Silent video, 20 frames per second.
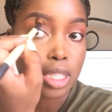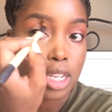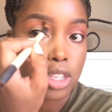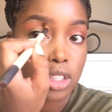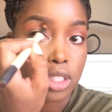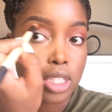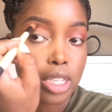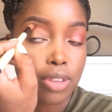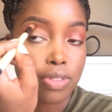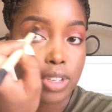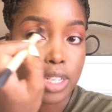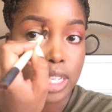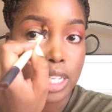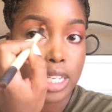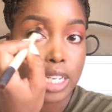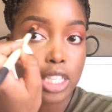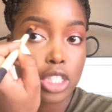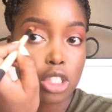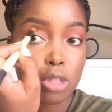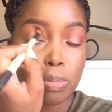and you definitely
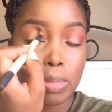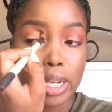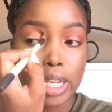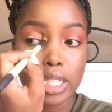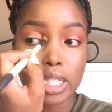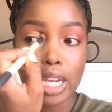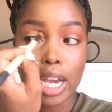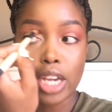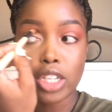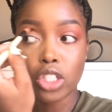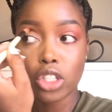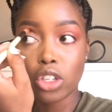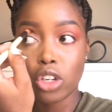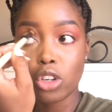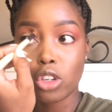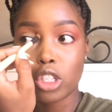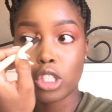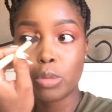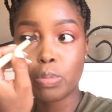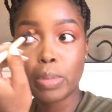need to blend. Eyeshadow
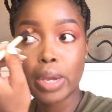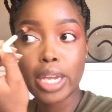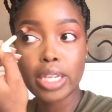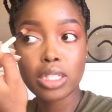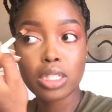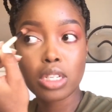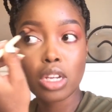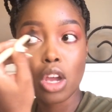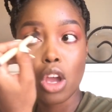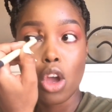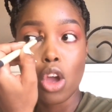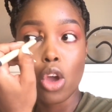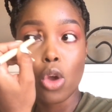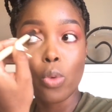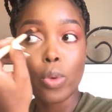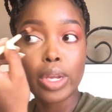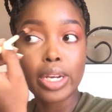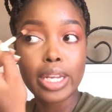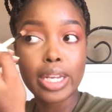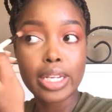looks best
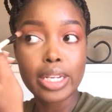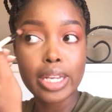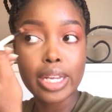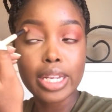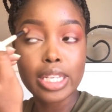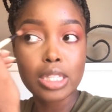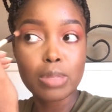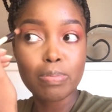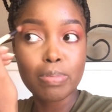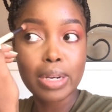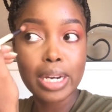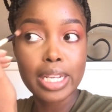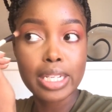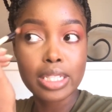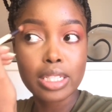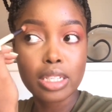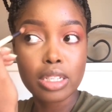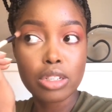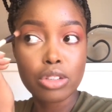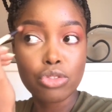when it is
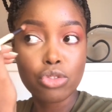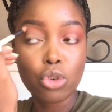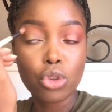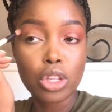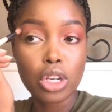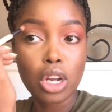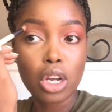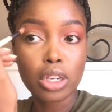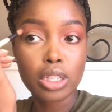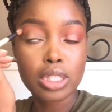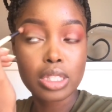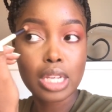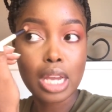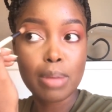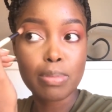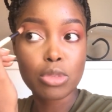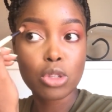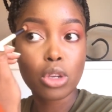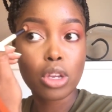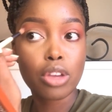blended for the longest
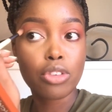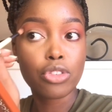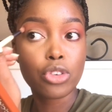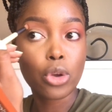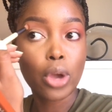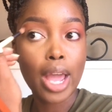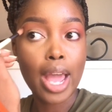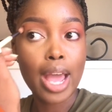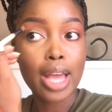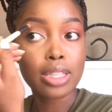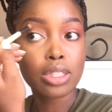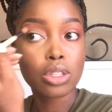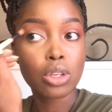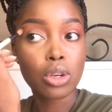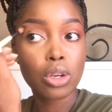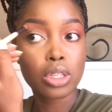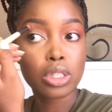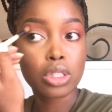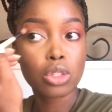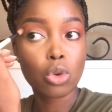time. So if your hands
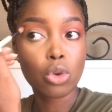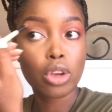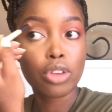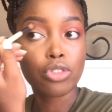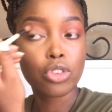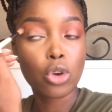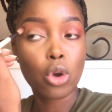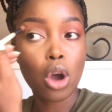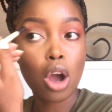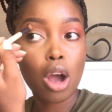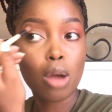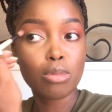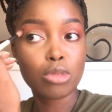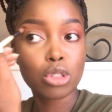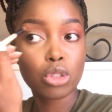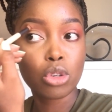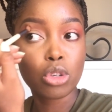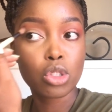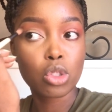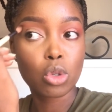hurts, or if your arms
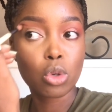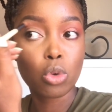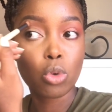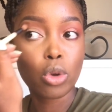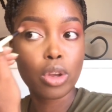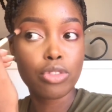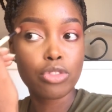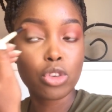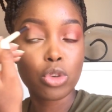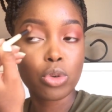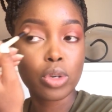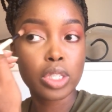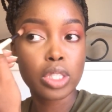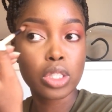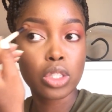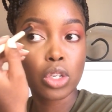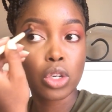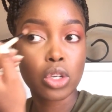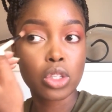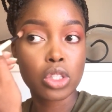hurts, or if your
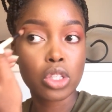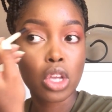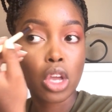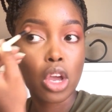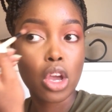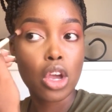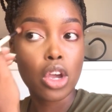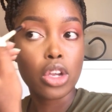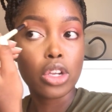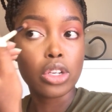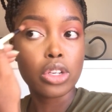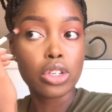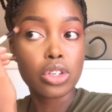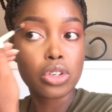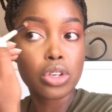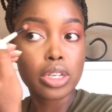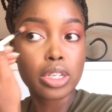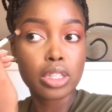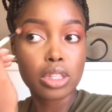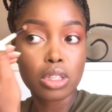wrist hurts, you're
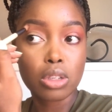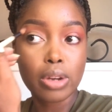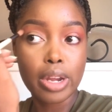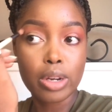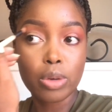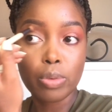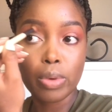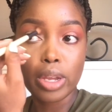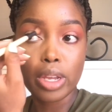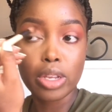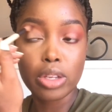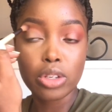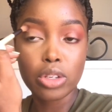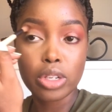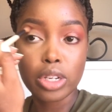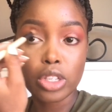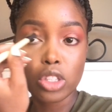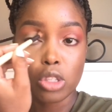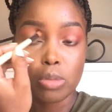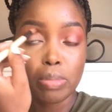doing it the right way. You
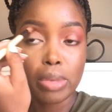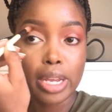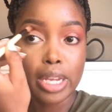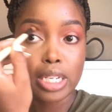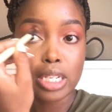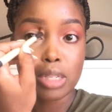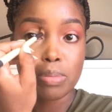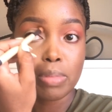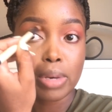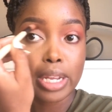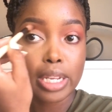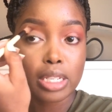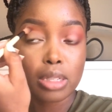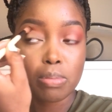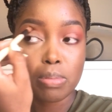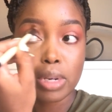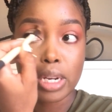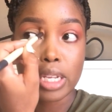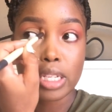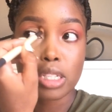need to blend, blend,
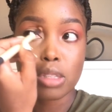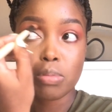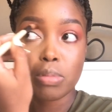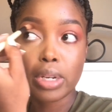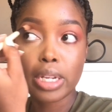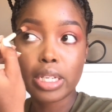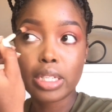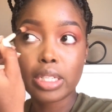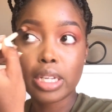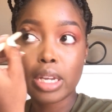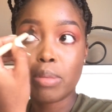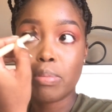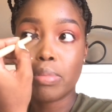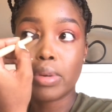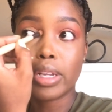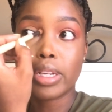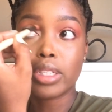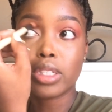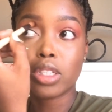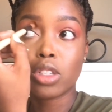blend, blend, and
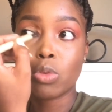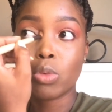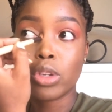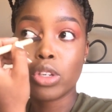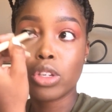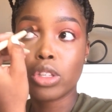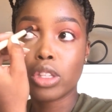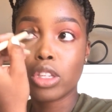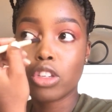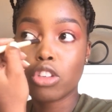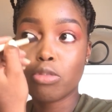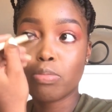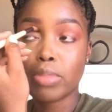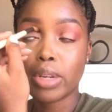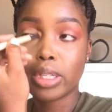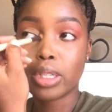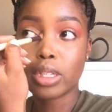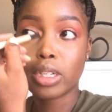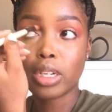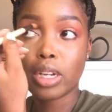blend. And when you think you've
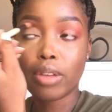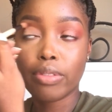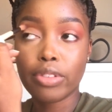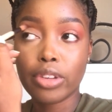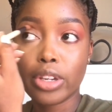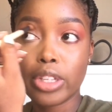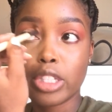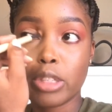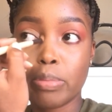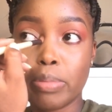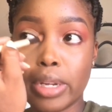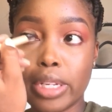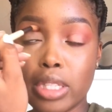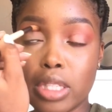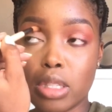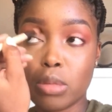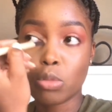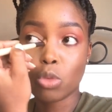blended enough, you need to blend some